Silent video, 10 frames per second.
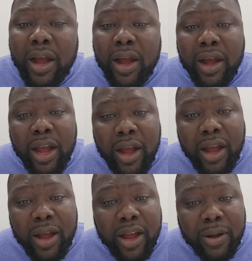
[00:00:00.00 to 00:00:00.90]

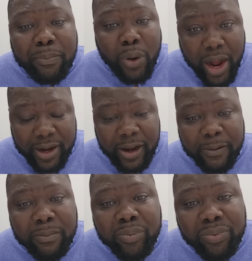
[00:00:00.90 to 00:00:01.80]
Buhari,
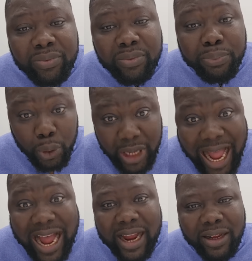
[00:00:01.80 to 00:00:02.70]

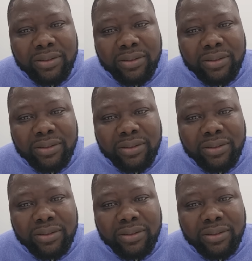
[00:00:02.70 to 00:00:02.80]
Brutai,